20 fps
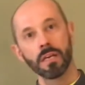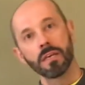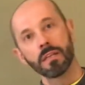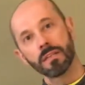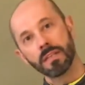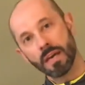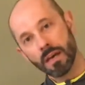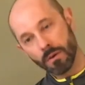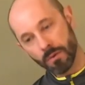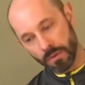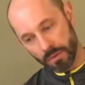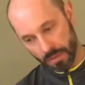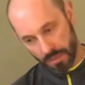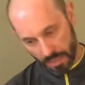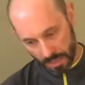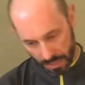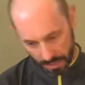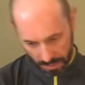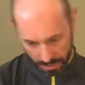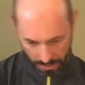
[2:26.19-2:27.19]
Now
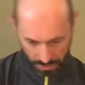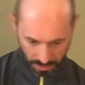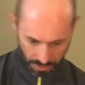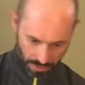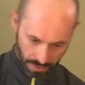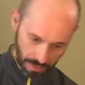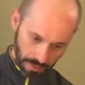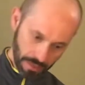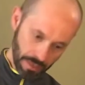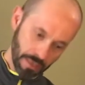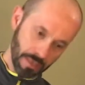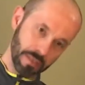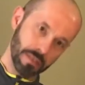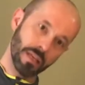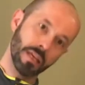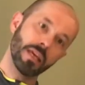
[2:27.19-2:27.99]
this is a